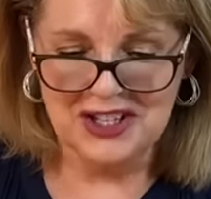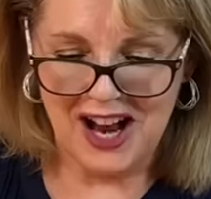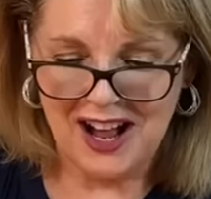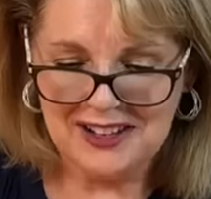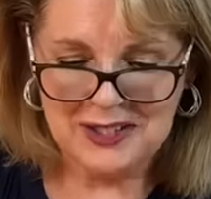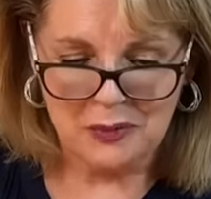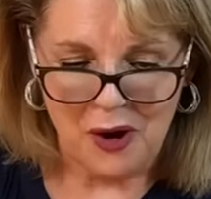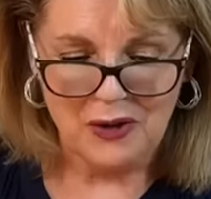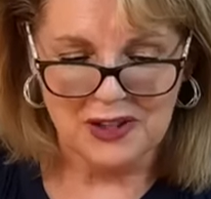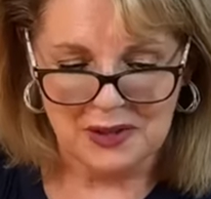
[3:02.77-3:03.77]
Charles
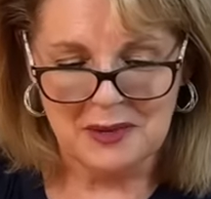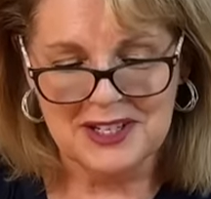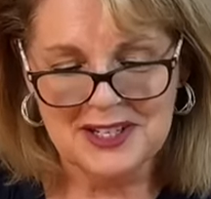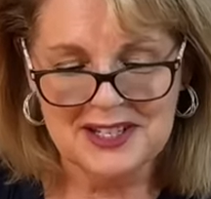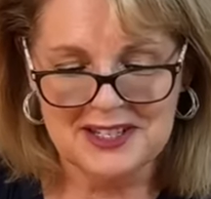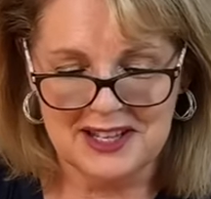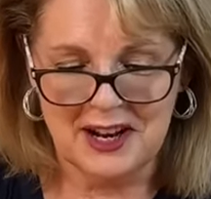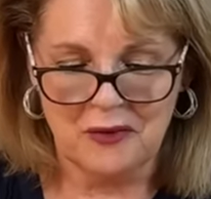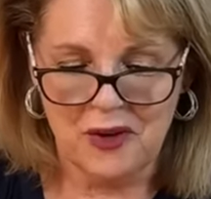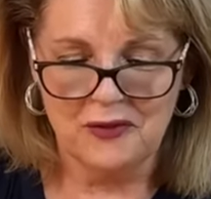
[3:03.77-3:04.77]
welcomed them into the
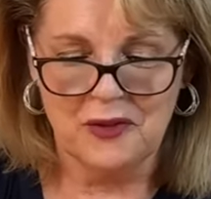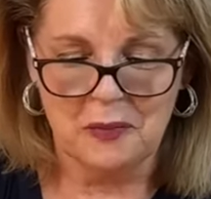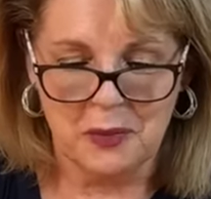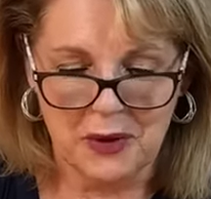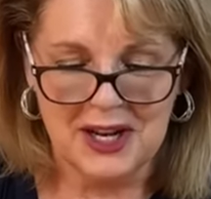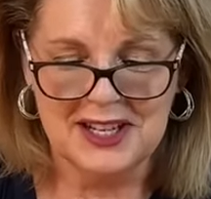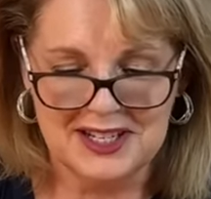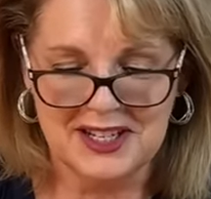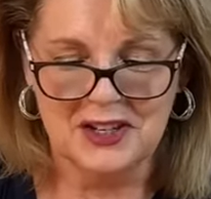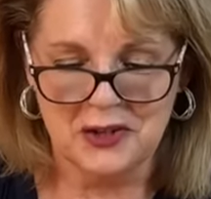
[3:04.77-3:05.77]
sitting room for
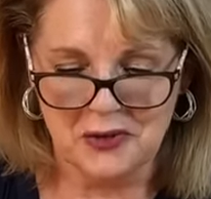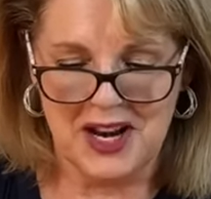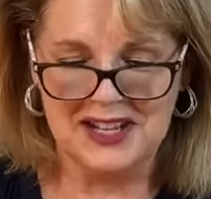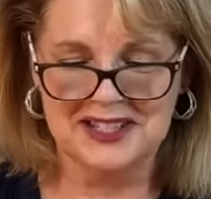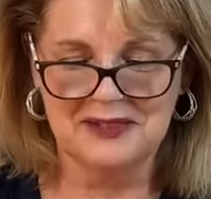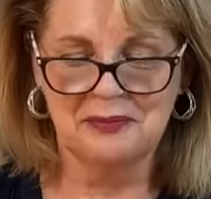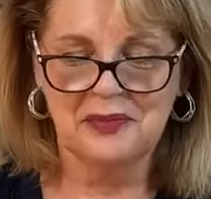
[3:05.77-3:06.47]
pre-dinner drinks.